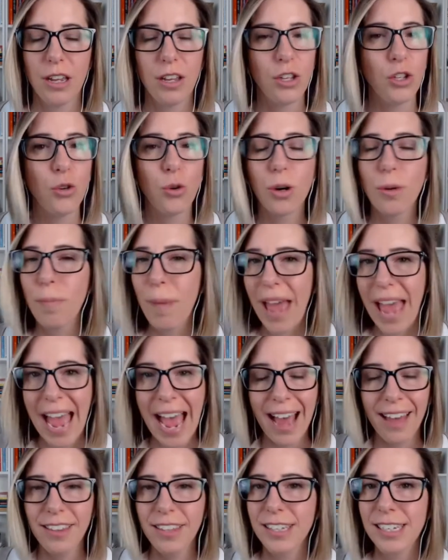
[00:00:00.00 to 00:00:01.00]
Your
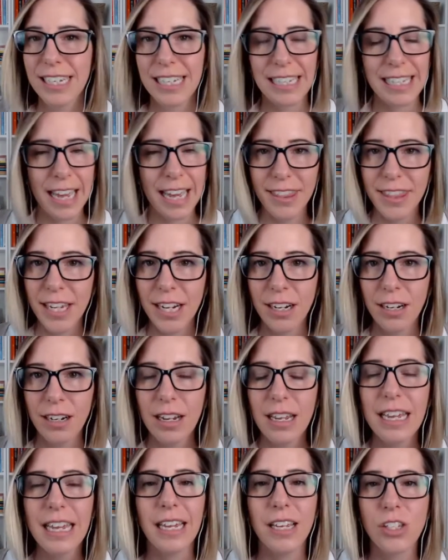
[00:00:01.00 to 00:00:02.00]
path to get there
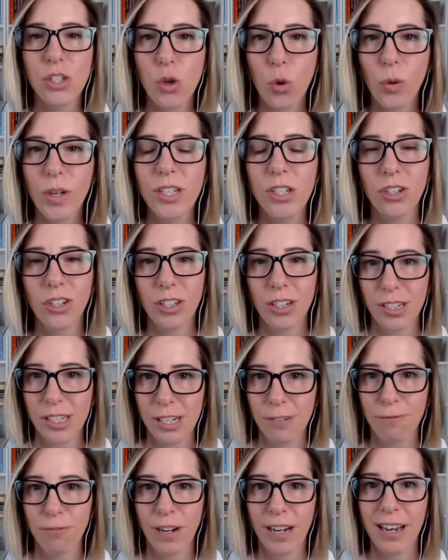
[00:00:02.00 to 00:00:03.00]
is going to look
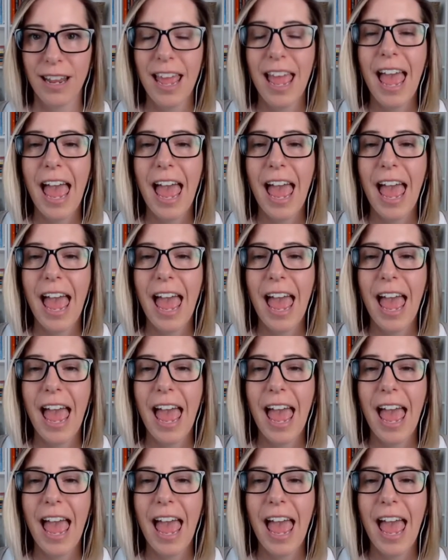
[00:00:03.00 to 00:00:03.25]
different.